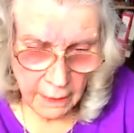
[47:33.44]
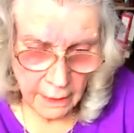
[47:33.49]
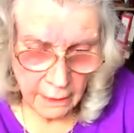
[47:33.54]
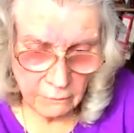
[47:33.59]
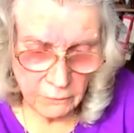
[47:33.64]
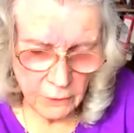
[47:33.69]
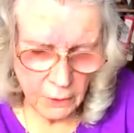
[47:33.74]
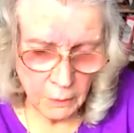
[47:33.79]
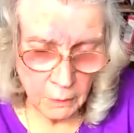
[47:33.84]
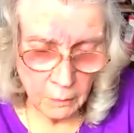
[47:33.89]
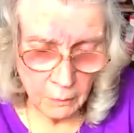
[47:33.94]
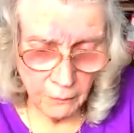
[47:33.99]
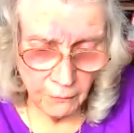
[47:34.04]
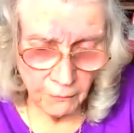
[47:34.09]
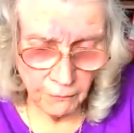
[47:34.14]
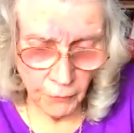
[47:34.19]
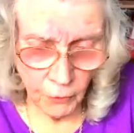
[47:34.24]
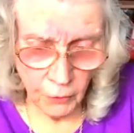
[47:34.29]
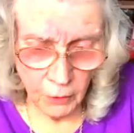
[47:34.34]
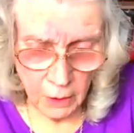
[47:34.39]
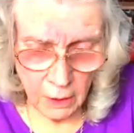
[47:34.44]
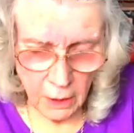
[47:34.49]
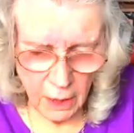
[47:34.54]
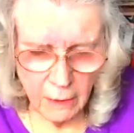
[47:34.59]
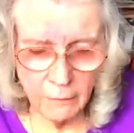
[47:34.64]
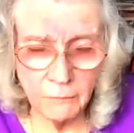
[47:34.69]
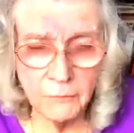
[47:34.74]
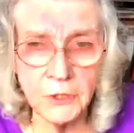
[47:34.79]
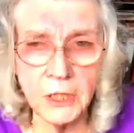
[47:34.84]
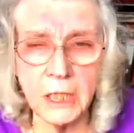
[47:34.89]
a room full
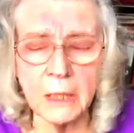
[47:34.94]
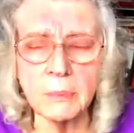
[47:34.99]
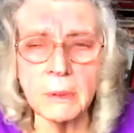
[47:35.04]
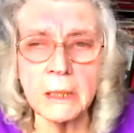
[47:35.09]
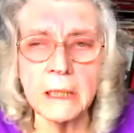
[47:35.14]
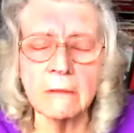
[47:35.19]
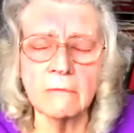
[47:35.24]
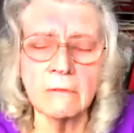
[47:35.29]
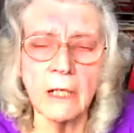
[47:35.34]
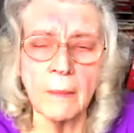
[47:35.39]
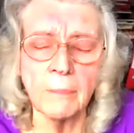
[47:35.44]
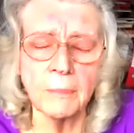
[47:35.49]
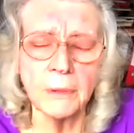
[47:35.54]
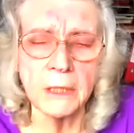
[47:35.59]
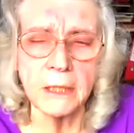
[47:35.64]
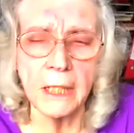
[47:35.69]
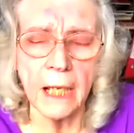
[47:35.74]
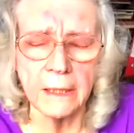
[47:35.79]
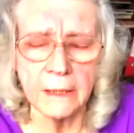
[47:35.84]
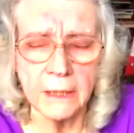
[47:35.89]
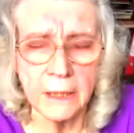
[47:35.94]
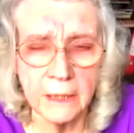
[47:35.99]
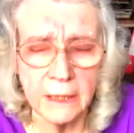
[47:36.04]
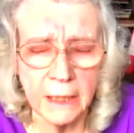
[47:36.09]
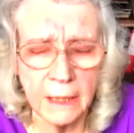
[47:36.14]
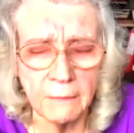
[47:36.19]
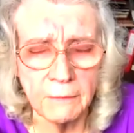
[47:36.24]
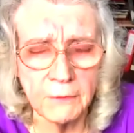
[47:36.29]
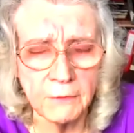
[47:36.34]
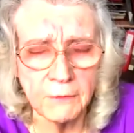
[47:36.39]
of gypsy
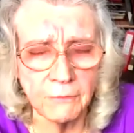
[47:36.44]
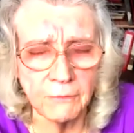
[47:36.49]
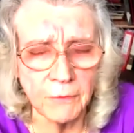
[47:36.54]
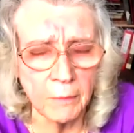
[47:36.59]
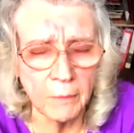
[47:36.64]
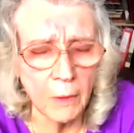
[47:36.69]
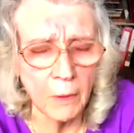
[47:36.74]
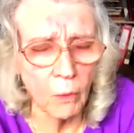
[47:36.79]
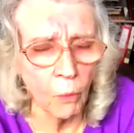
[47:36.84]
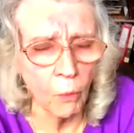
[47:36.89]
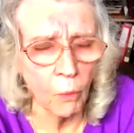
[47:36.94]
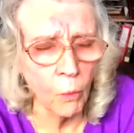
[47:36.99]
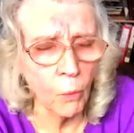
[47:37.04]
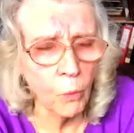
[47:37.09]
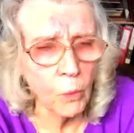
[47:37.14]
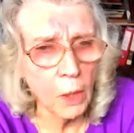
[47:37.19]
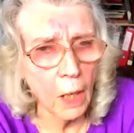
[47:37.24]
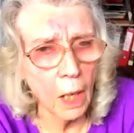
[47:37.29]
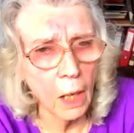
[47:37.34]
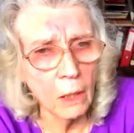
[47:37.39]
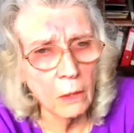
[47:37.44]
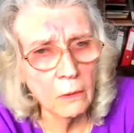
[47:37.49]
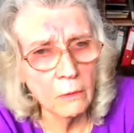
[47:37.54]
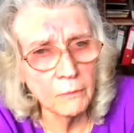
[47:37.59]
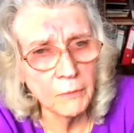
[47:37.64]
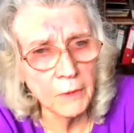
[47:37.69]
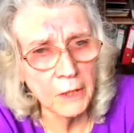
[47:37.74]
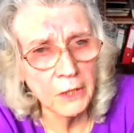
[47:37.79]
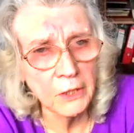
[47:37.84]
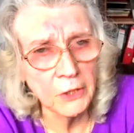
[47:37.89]
representatives from all
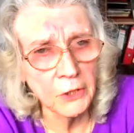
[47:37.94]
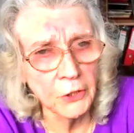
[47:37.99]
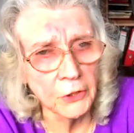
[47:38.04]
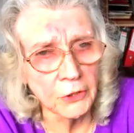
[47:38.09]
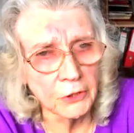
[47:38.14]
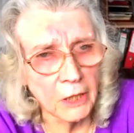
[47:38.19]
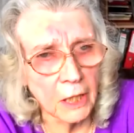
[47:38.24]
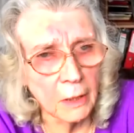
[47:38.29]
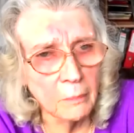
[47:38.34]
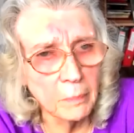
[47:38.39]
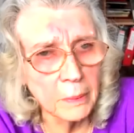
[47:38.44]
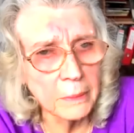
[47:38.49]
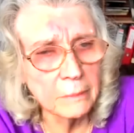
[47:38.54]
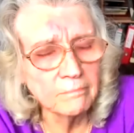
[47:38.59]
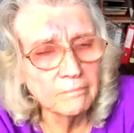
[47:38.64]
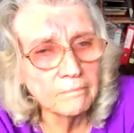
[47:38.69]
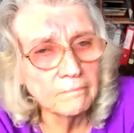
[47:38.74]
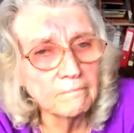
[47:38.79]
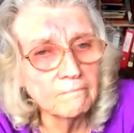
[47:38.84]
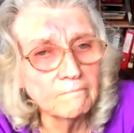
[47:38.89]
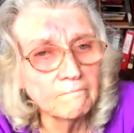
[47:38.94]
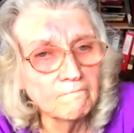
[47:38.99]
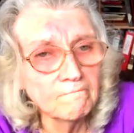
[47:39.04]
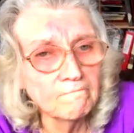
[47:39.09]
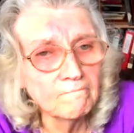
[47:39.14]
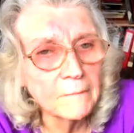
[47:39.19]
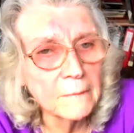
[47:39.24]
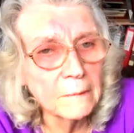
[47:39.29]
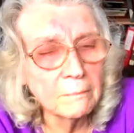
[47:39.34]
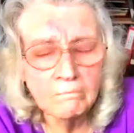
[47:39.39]
over Europe,
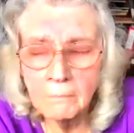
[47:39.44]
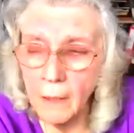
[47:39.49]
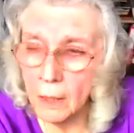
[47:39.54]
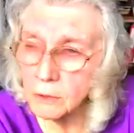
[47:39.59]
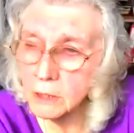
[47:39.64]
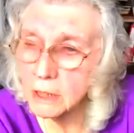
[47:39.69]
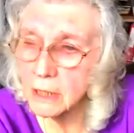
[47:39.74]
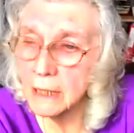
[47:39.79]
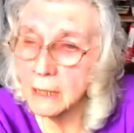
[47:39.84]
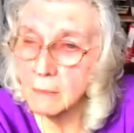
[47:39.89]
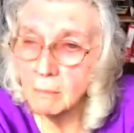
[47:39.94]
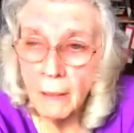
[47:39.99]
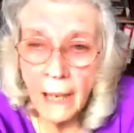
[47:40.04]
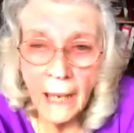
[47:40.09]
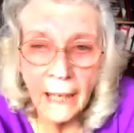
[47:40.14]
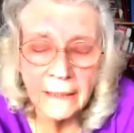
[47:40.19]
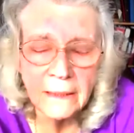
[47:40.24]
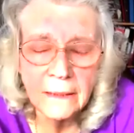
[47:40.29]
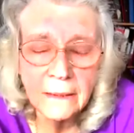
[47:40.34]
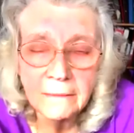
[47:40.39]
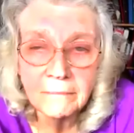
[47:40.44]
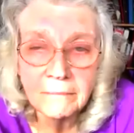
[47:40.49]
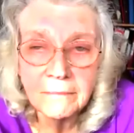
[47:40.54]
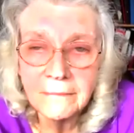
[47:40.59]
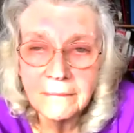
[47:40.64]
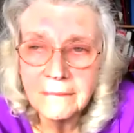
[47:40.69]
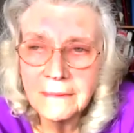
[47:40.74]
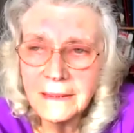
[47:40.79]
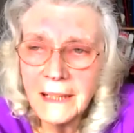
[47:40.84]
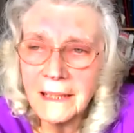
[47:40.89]
mostly men.
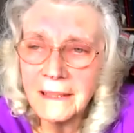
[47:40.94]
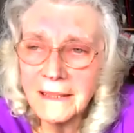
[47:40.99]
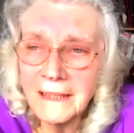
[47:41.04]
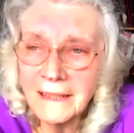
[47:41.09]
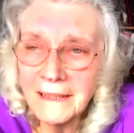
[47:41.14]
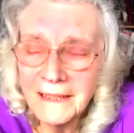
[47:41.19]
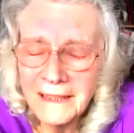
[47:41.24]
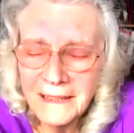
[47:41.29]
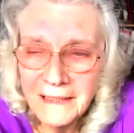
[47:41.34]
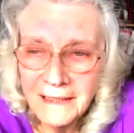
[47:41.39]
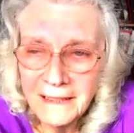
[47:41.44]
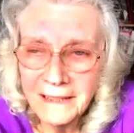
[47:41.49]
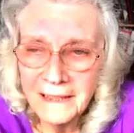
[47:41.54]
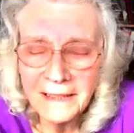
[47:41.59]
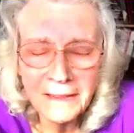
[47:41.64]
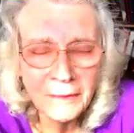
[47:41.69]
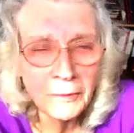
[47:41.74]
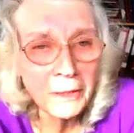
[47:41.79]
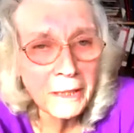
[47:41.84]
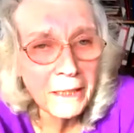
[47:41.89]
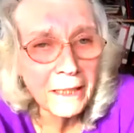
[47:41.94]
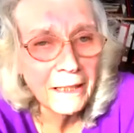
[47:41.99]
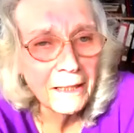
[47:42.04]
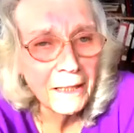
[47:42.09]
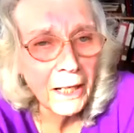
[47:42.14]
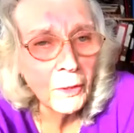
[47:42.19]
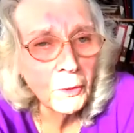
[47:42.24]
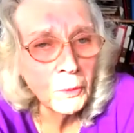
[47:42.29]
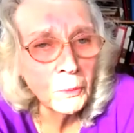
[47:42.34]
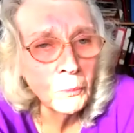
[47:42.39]
I was a
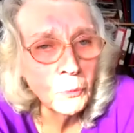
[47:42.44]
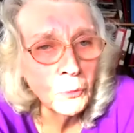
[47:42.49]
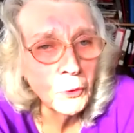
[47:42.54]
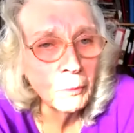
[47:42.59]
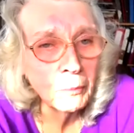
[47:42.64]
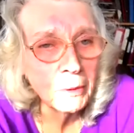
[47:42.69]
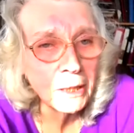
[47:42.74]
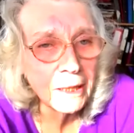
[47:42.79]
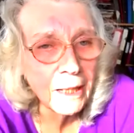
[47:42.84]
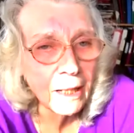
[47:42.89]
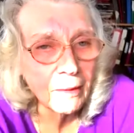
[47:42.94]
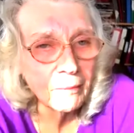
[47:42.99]
lone woman up